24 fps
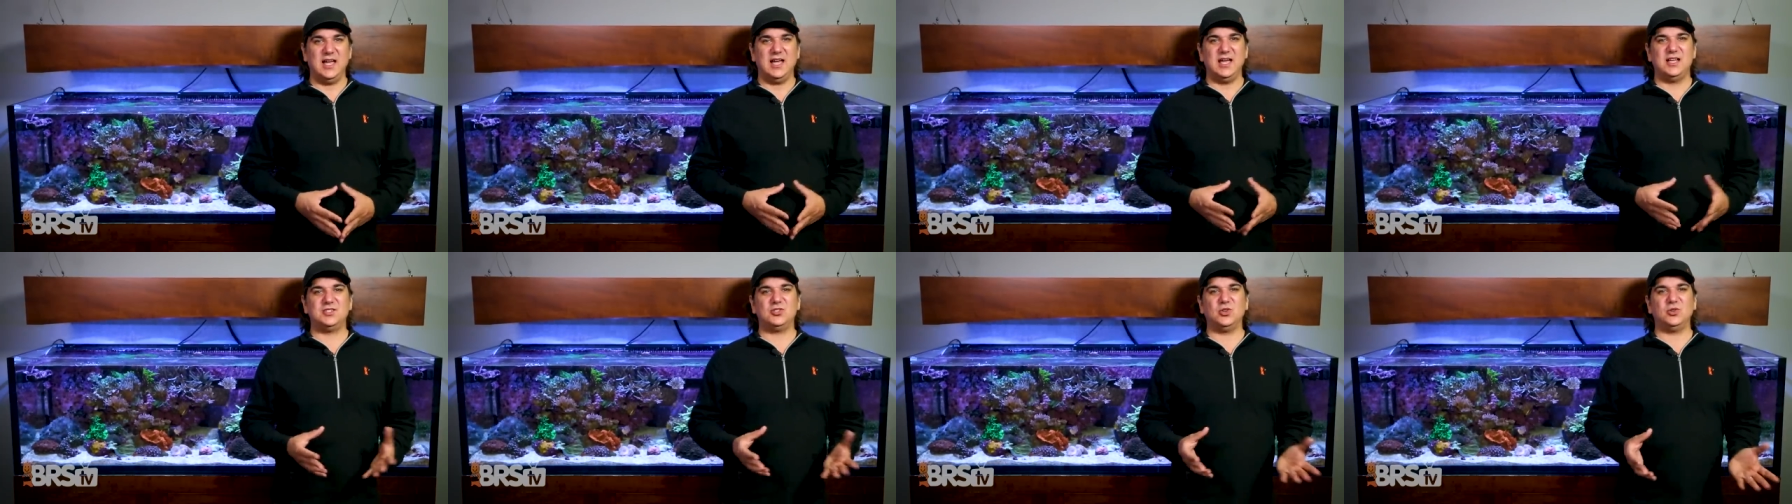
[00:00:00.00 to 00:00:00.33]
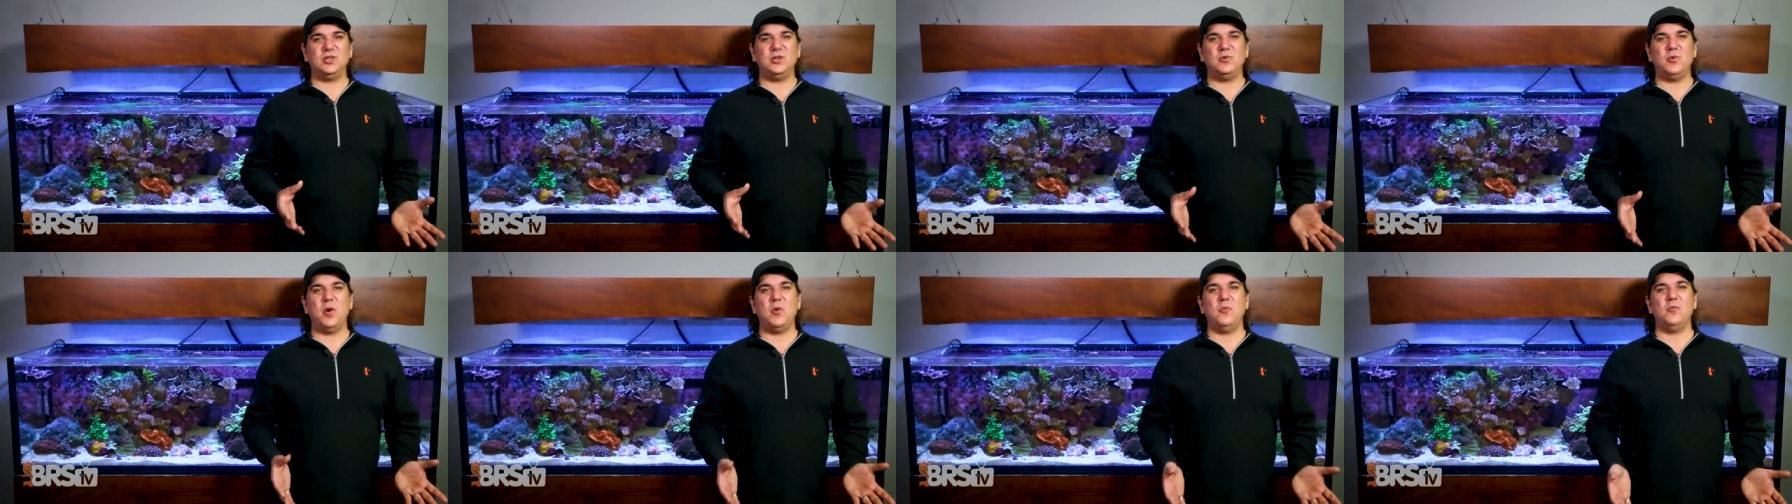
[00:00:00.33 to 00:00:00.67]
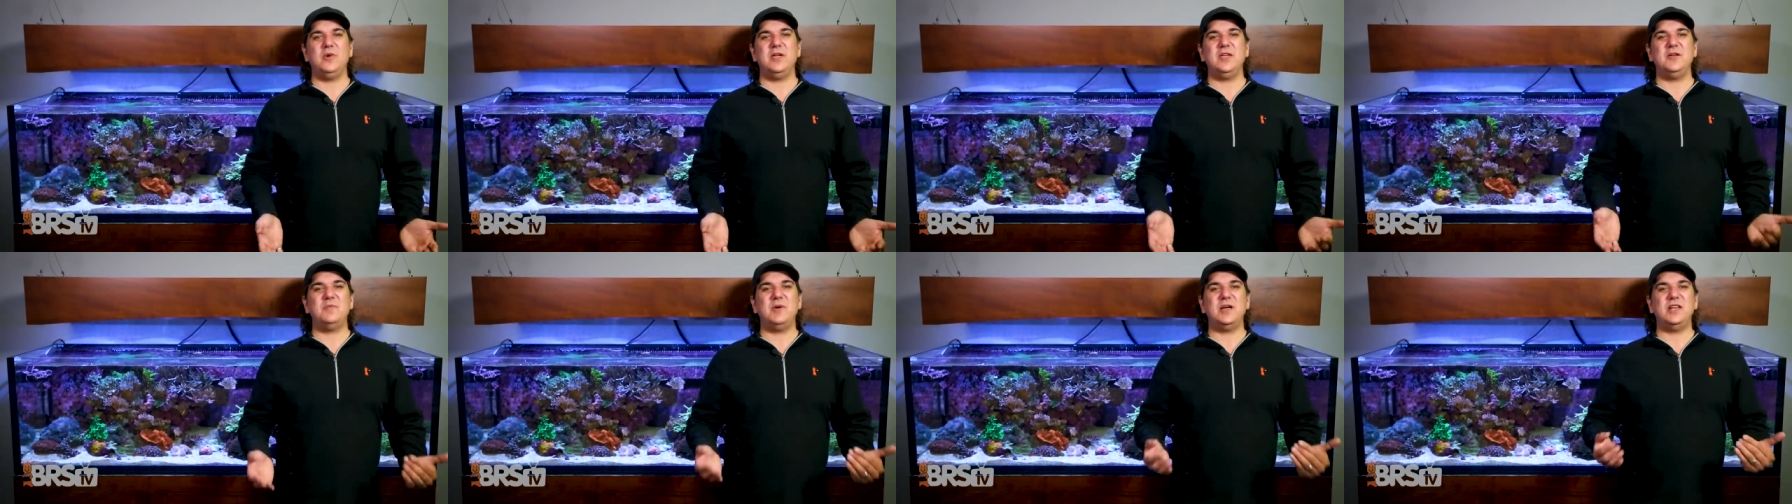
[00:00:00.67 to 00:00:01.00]
It's only what
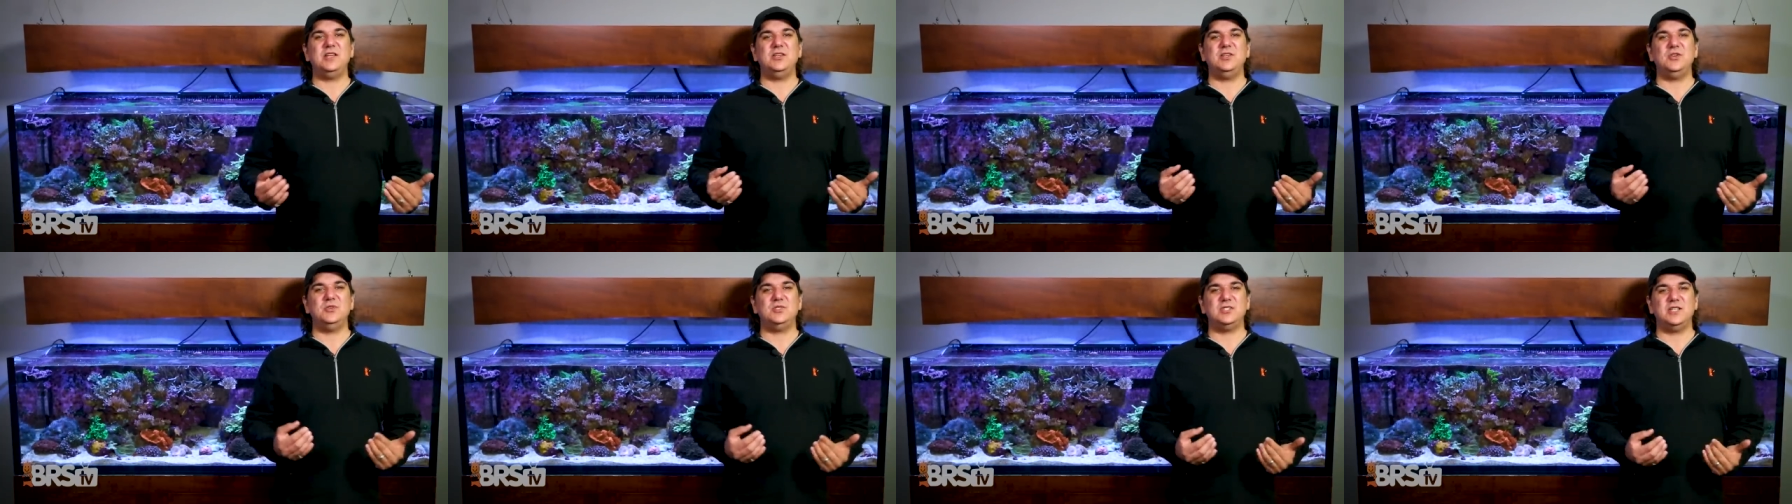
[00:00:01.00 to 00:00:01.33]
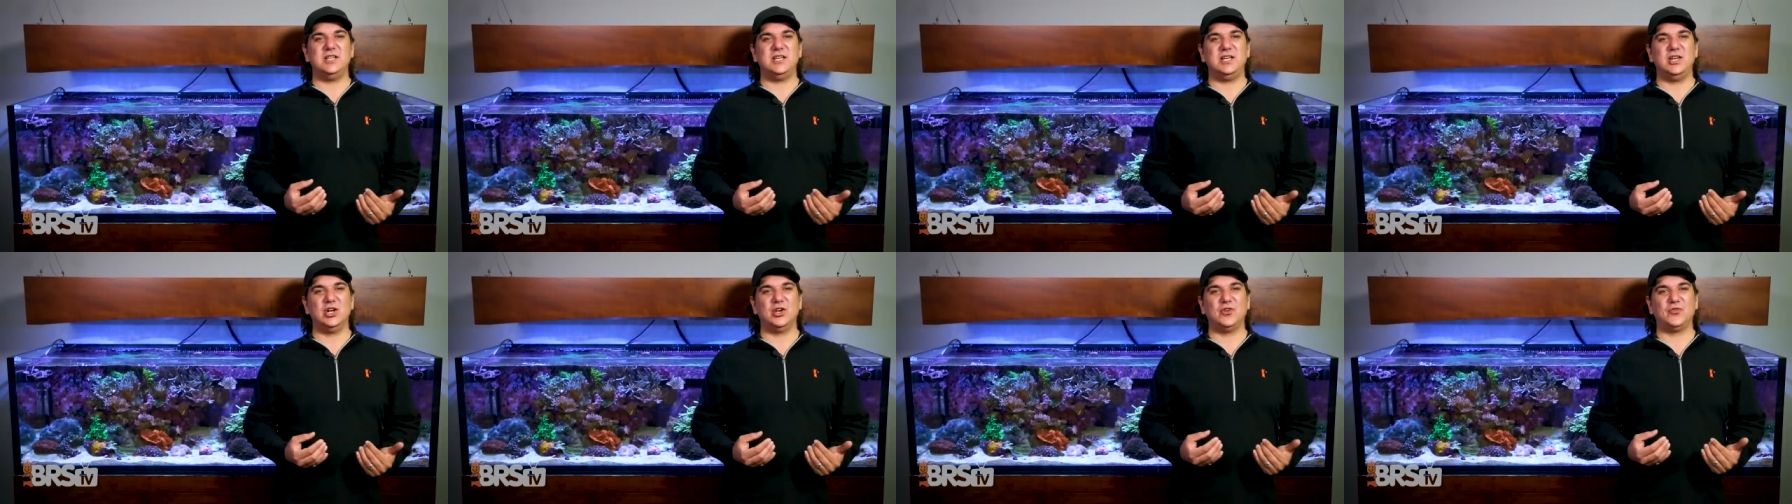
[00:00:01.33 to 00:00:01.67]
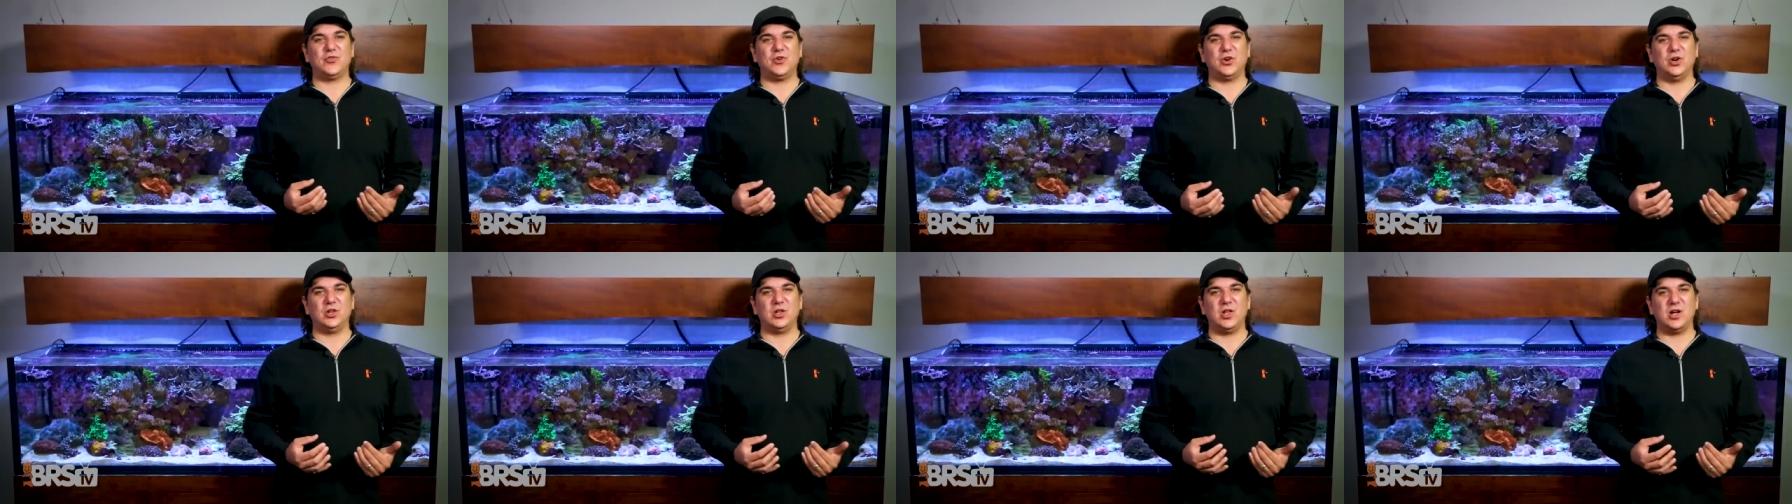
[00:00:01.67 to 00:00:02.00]
we've been using here
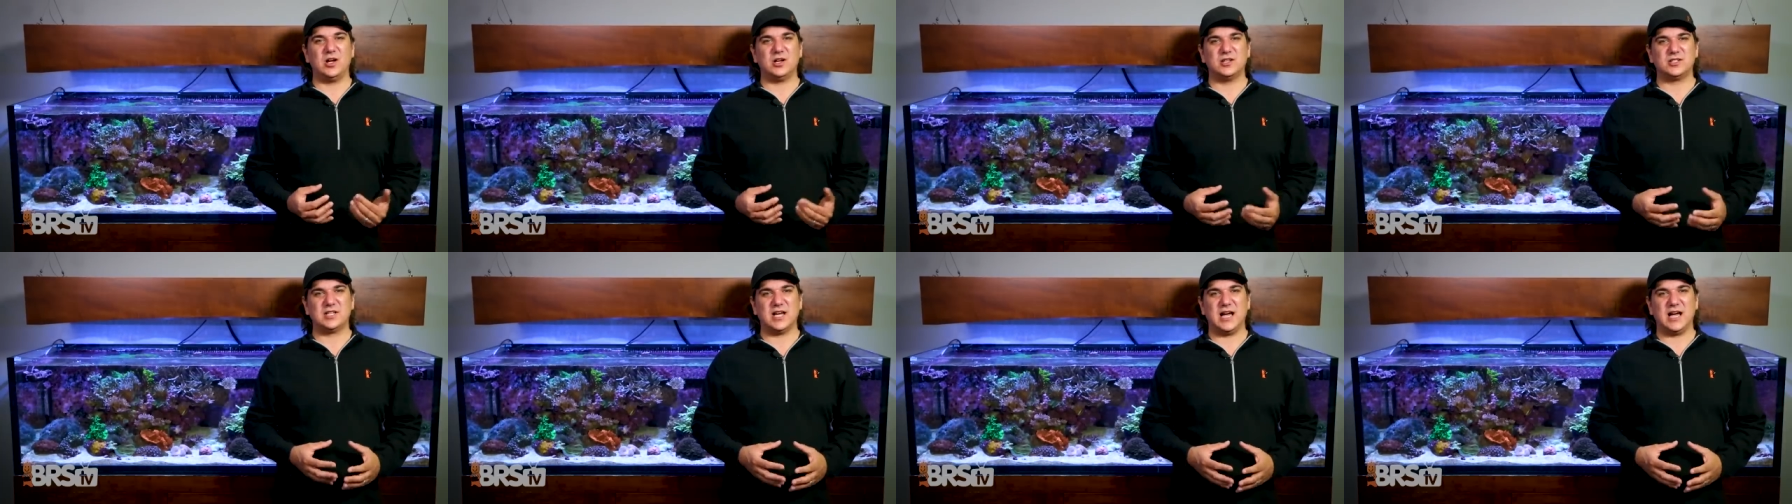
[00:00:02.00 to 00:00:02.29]
for a long